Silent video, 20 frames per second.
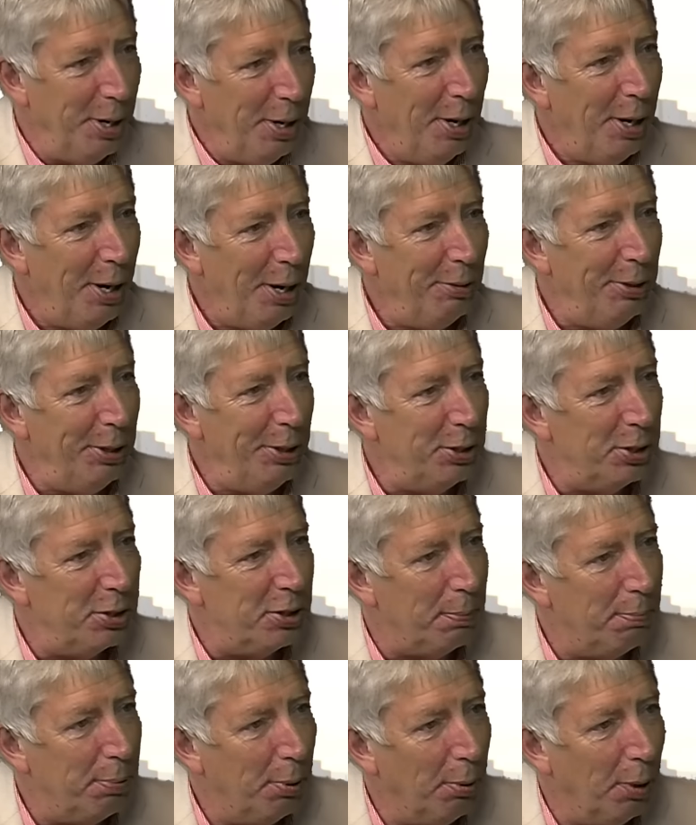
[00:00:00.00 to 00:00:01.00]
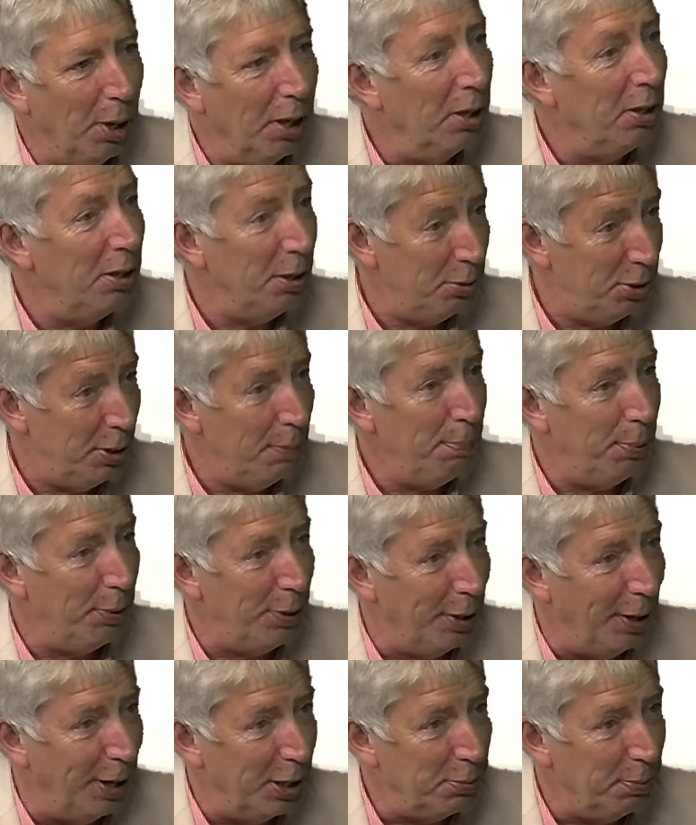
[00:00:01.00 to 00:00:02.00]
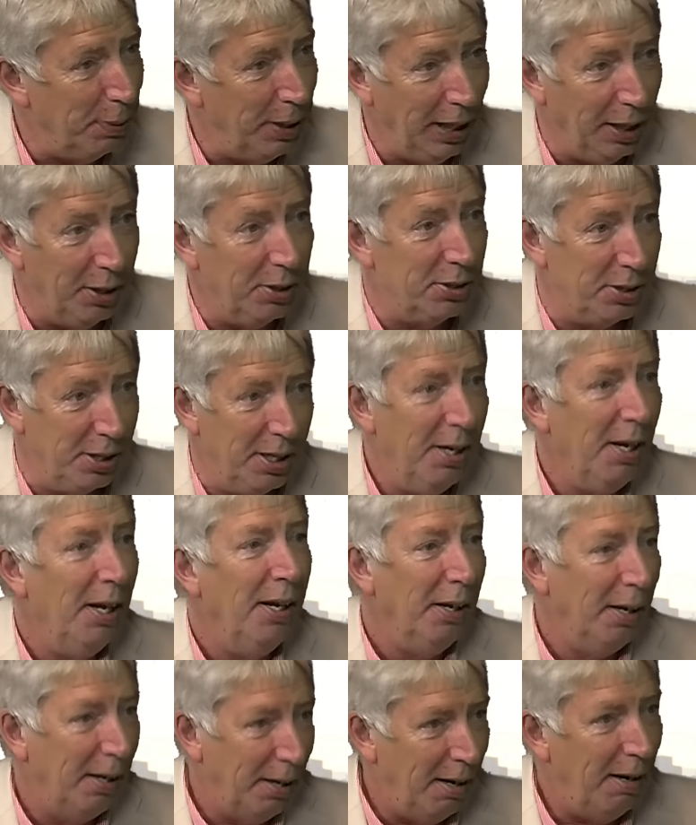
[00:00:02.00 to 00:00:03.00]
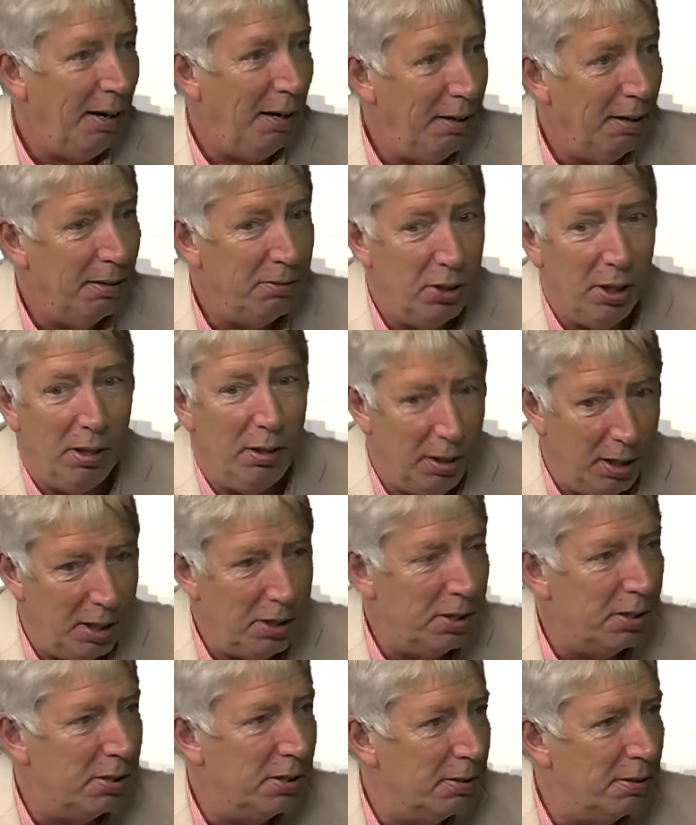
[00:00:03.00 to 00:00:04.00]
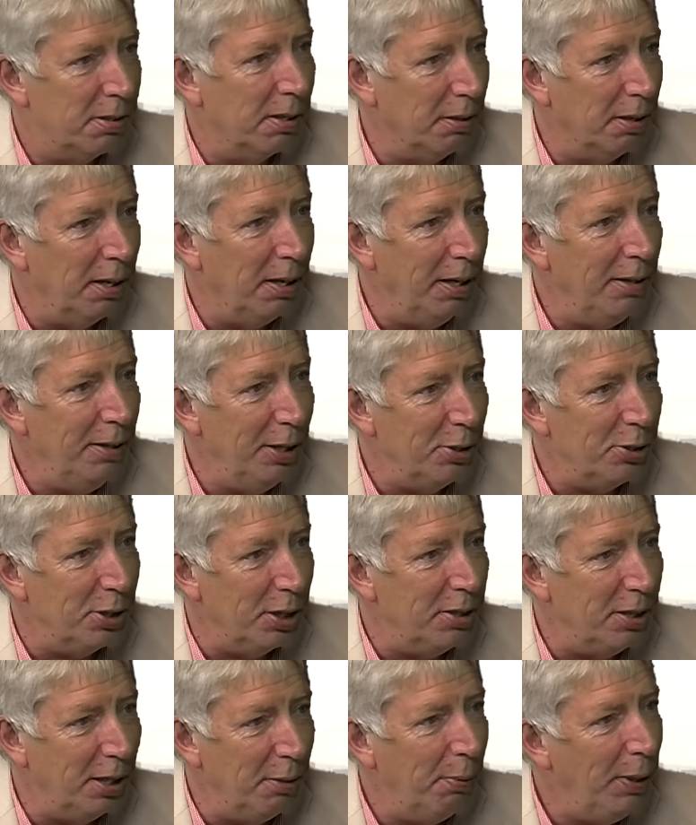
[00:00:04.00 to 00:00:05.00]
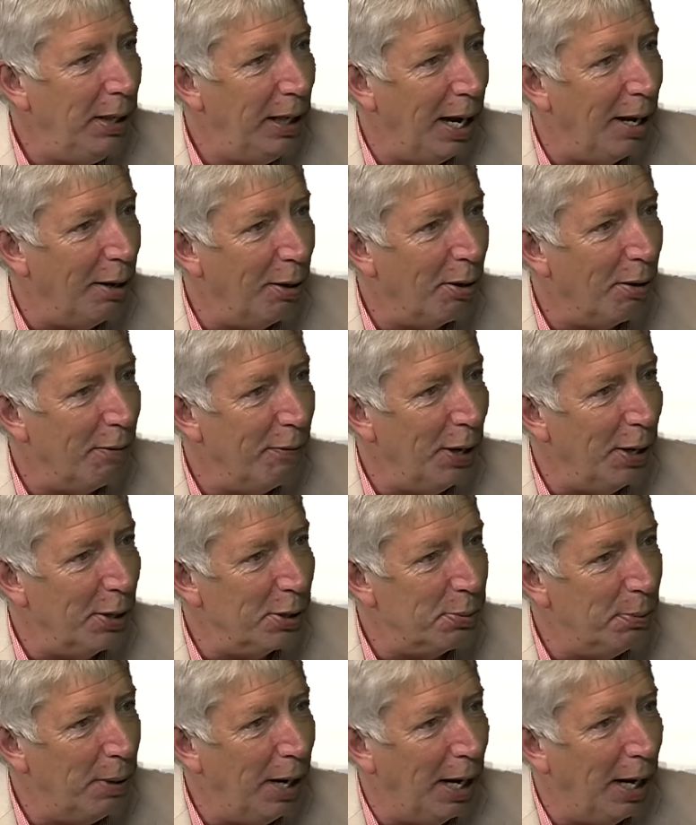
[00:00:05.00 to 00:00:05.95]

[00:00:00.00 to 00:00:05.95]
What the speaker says: who did you support? And I do sympathise with it, because journalists in this city, we get a lot of it as well.